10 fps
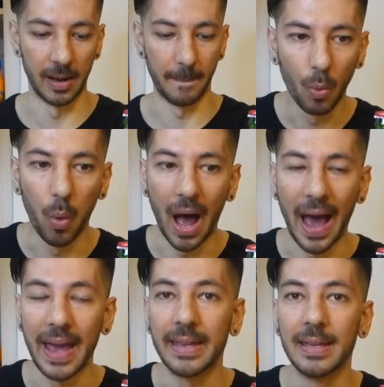
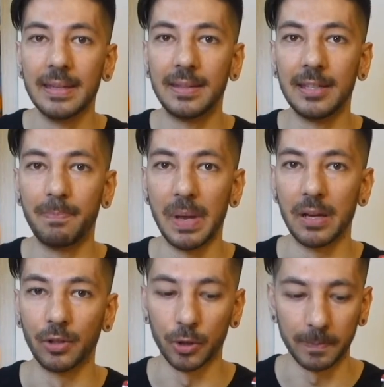Why is this beer
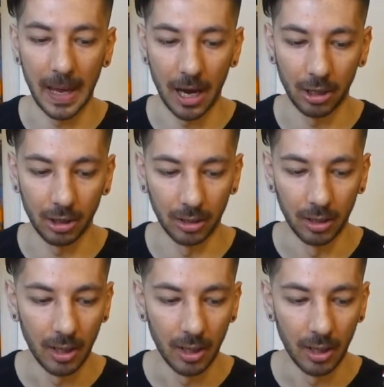so special?